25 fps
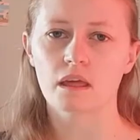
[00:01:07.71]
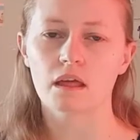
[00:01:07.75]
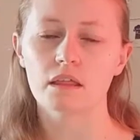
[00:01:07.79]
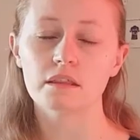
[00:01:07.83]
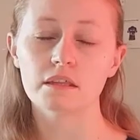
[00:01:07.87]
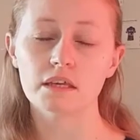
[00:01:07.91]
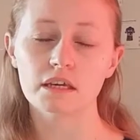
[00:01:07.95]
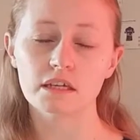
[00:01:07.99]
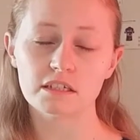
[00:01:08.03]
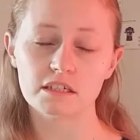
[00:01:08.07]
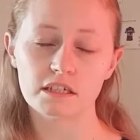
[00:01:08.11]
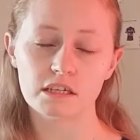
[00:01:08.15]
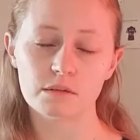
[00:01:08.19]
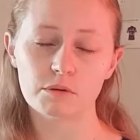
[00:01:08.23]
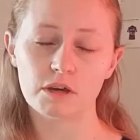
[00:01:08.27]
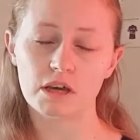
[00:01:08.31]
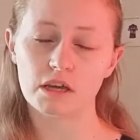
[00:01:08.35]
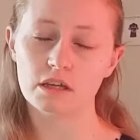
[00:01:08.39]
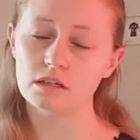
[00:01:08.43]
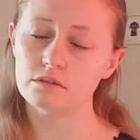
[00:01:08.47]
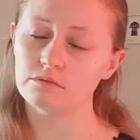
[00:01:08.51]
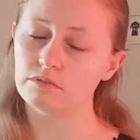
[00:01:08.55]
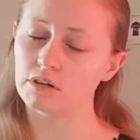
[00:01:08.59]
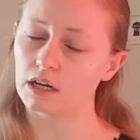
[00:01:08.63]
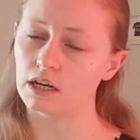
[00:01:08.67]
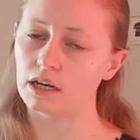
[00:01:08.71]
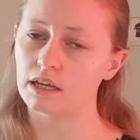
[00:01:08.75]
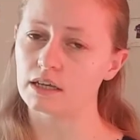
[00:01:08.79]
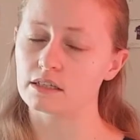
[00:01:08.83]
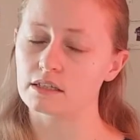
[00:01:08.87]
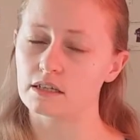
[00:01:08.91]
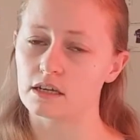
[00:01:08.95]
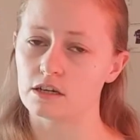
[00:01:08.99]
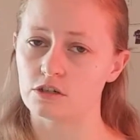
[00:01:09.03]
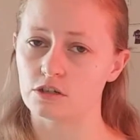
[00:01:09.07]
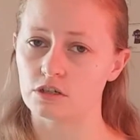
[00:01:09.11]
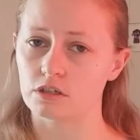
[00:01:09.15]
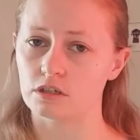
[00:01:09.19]
The idea behind a Fartlek
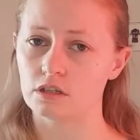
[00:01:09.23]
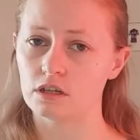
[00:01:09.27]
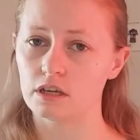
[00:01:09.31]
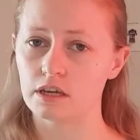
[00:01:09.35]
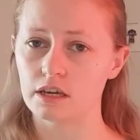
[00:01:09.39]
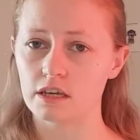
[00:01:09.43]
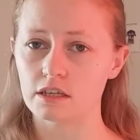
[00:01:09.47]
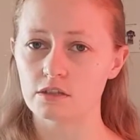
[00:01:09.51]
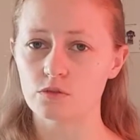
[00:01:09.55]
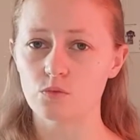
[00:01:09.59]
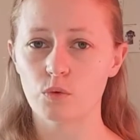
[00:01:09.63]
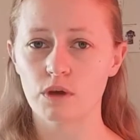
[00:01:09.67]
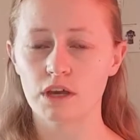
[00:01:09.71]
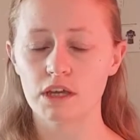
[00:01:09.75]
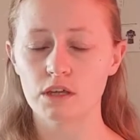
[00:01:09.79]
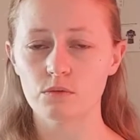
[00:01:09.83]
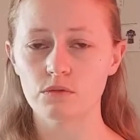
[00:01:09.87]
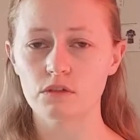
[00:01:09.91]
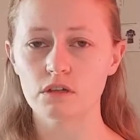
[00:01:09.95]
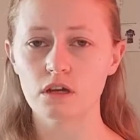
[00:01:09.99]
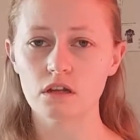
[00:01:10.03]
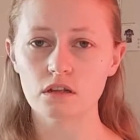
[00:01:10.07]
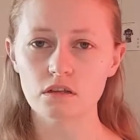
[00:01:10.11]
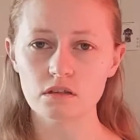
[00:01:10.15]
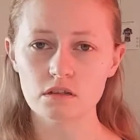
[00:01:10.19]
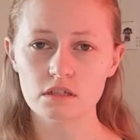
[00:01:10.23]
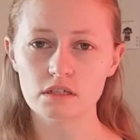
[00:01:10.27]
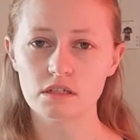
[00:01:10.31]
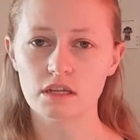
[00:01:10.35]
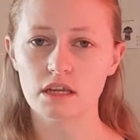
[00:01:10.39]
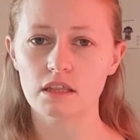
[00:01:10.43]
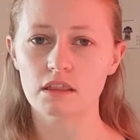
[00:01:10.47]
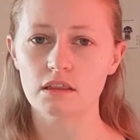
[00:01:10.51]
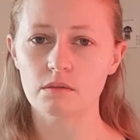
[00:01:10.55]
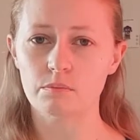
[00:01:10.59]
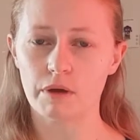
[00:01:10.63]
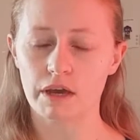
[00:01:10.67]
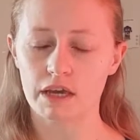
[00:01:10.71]
session is where you would
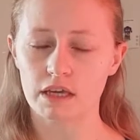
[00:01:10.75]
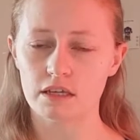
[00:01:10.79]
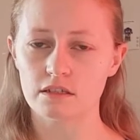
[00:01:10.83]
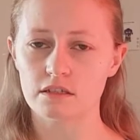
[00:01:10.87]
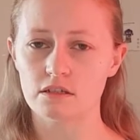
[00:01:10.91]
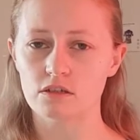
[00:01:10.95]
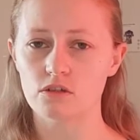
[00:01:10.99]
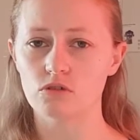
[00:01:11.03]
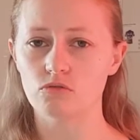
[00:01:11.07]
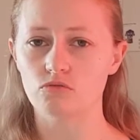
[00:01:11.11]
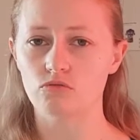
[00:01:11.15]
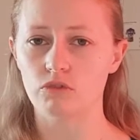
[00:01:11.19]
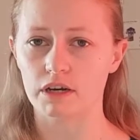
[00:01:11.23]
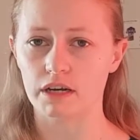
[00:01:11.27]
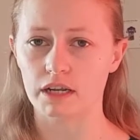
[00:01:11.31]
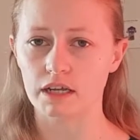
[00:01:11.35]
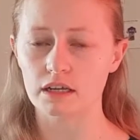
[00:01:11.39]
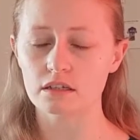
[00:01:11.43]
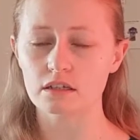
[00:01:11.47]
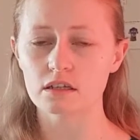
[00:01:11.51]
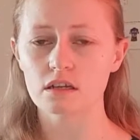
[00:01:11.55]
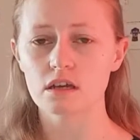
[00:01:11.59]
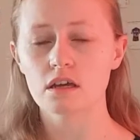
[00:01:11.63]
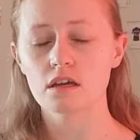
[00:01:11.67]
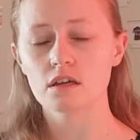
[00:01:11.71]
alternate the pace that you run at.